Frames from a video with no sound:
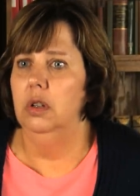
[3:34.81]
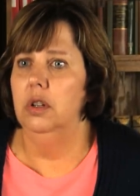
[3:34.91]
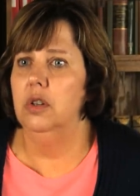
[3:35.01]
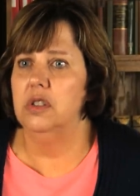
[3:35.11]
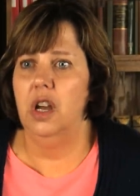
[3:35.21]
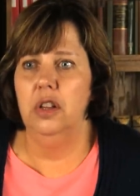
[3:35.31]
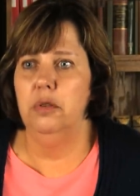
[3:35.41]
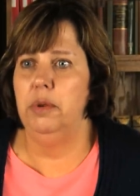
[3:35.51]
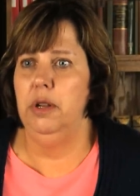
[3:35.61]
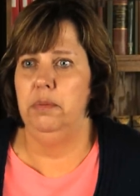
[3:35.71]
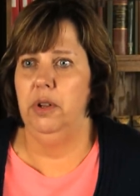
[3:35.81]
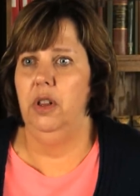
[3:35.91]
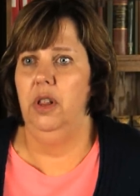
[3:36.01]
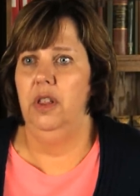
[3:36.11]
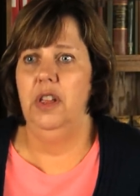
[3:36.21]
there's other
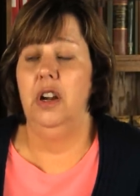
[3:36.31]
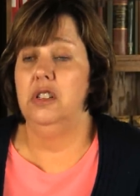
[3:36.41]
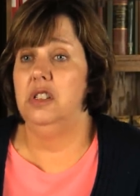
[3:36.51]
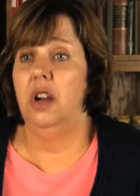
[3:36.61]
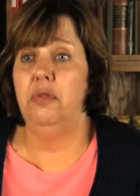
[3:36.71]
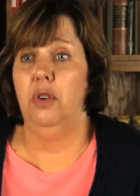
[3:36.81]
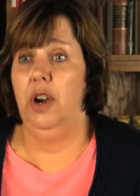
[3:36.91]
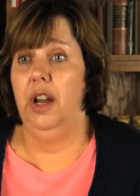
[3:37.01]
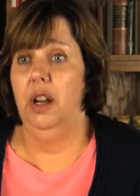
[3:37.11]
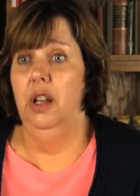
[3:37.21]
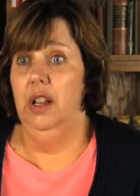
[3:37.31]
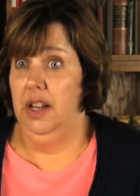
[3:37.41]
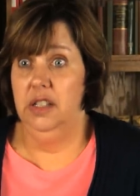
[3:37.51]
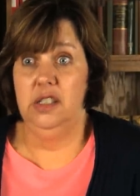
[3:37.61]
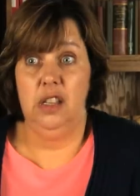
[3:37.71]
people that are suffering
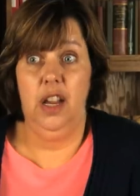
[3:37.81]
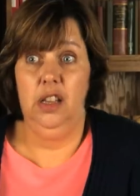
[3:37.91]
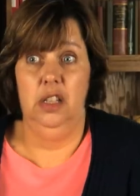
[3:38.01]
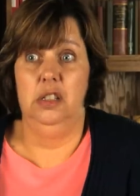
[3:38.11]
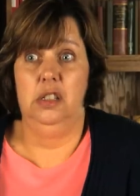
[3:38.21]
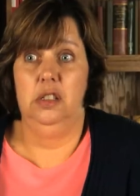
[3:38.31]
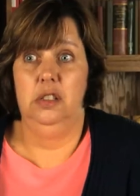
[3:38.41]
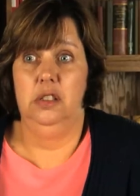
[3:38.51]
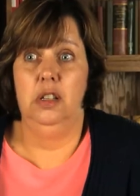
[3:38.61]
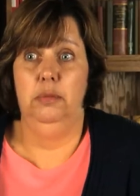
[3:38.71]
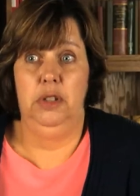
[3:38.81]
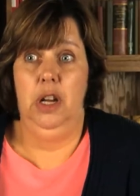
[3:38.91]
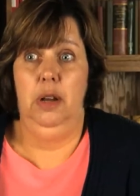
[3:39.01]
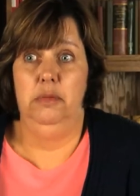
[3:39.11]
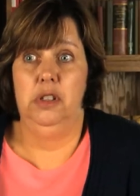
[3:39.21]
in silence
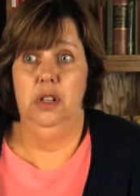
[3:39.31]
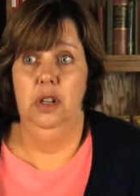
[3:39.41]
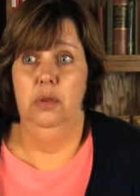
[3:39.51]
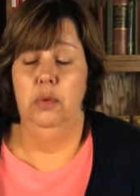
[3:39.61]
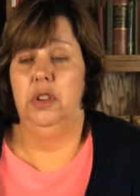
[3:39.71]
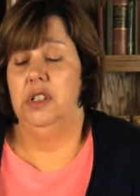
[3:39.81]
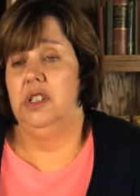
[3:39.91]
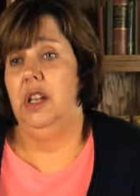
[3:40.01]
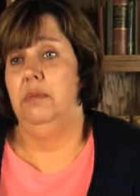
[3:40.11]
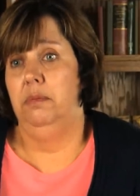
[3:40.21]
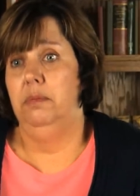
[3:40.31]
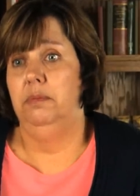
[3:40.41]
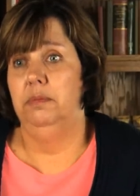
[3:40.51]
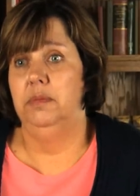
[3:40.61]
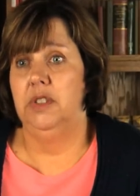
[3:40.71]
sometimes with the same
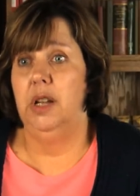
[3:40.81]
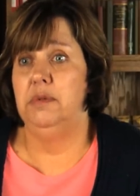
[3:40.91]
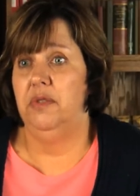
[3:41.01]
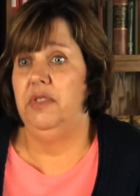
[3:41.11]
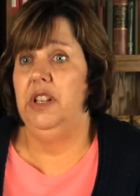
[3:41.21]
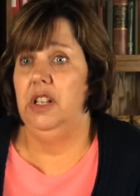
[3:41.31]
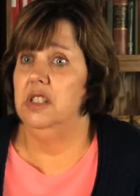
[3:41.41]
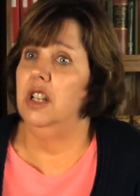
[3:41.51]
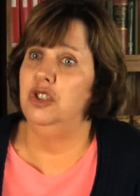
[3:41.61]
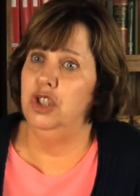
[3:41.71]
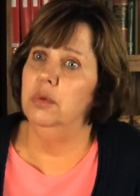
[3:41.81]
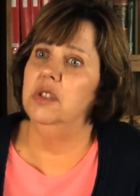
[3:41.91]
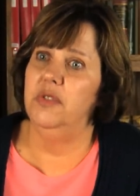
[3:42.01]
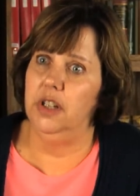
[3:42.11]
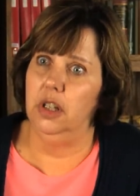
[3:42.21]
types of feelings that she
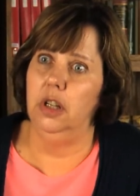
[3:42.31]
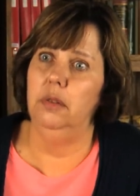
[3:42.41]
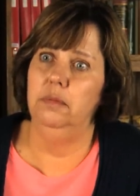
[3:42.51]
was feeling.